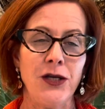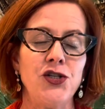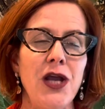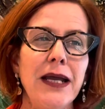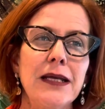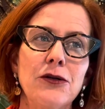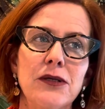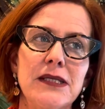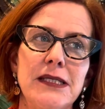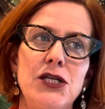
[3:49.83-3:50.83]
Check
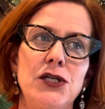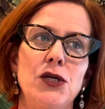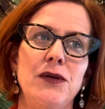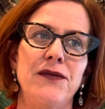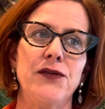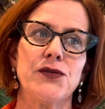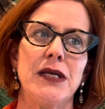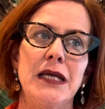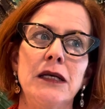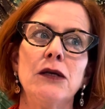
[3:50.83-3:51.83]
and see too if there's
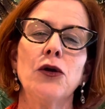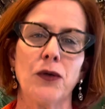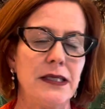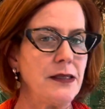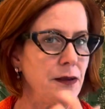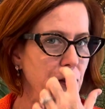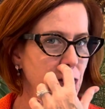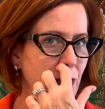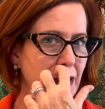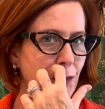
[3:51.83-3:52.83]
an increase in their
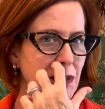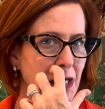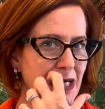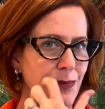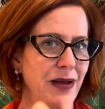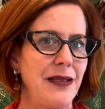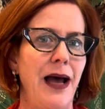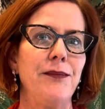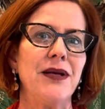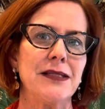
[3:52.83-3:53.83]
spending. We talked about
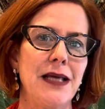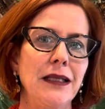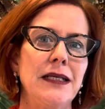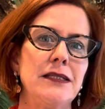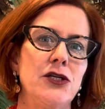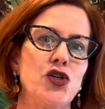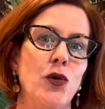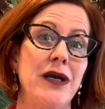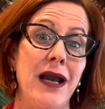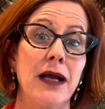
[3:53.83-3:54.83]
that because that leads into
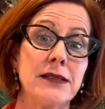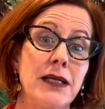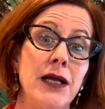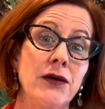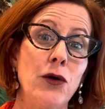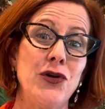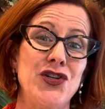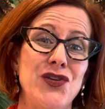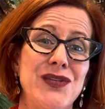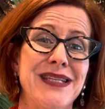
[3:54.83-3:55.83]
our next area, which
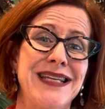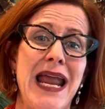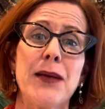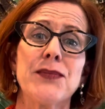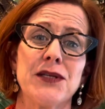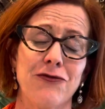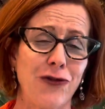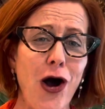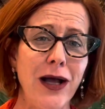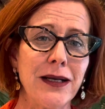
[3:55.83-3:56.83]
is scams and
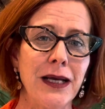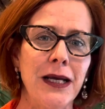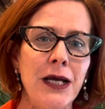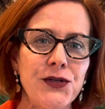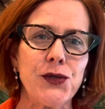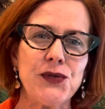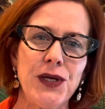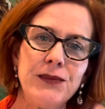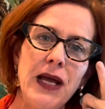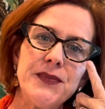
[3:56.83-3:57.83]
fraud. So
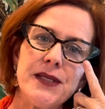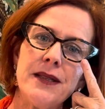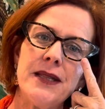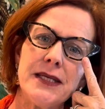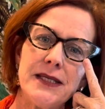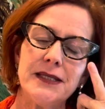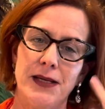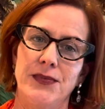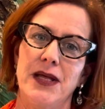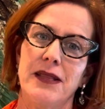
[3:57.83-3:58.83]
sometimes this is
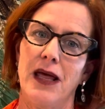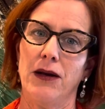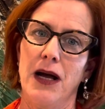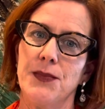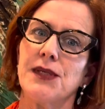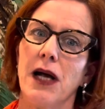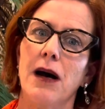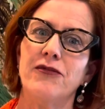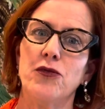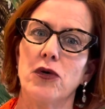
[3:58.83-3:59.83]
something that comes
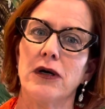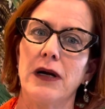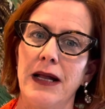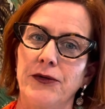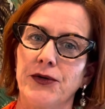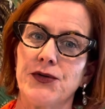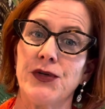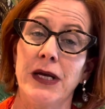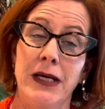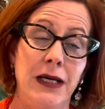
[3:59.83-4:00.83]
up for elders.
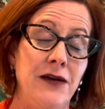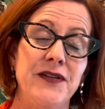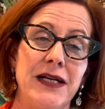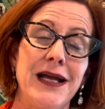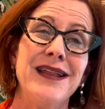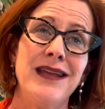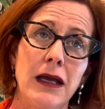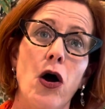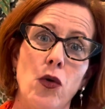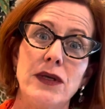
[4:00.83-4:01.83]
In fact, I think it
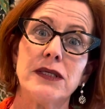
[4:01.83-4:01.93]
always